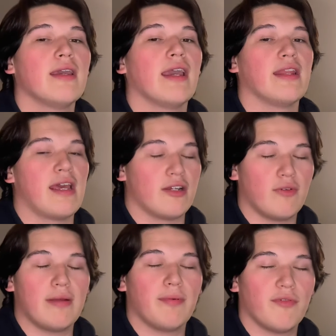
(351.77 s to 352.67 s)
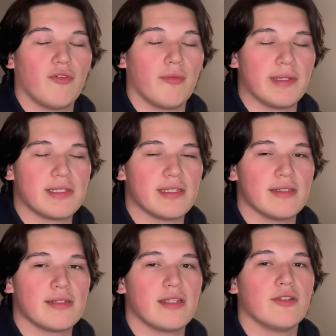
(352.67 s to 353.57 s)
and had great
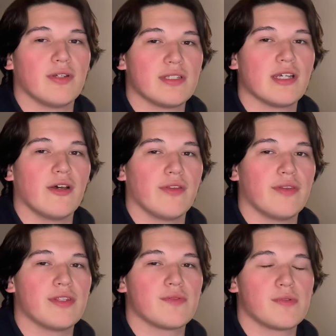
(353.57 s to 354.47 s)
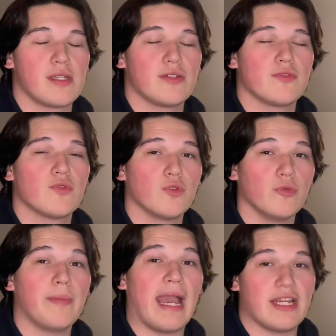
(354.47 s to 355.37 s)
performances, and you can tell that this was a
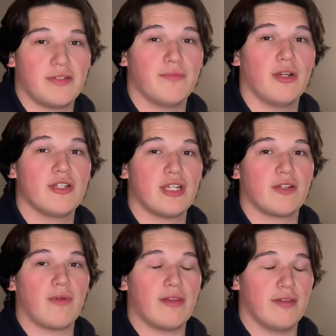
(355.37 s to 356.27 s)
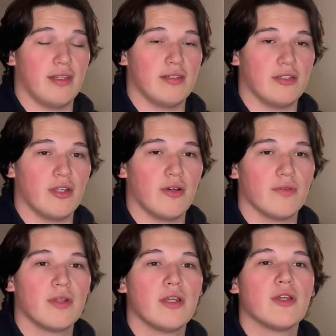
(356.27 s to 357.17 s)
true passion project rather than, you know,
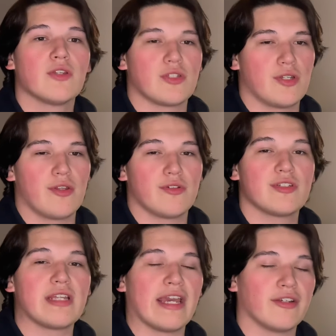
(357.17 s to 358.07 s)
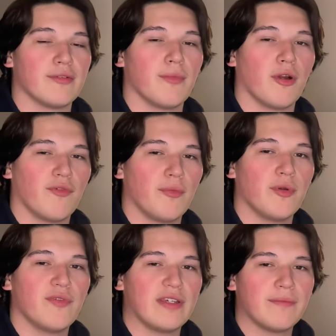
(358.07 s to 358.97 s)
just another standard Marvel
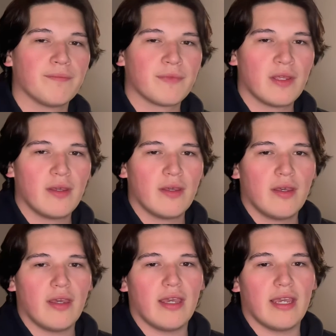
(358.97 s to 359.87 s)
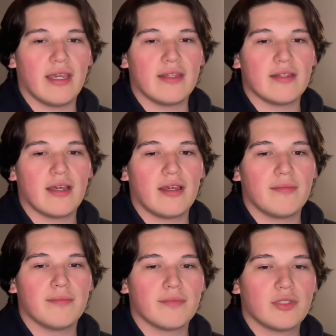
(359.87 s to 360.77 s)
movie. And
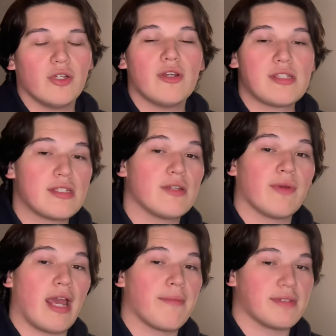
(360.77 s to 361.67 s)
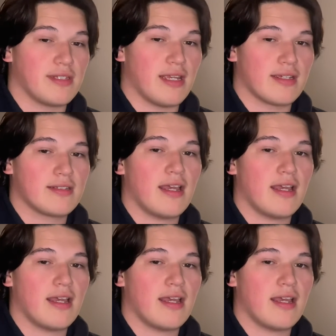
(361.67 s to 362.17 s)
I'm curious to see what happens next.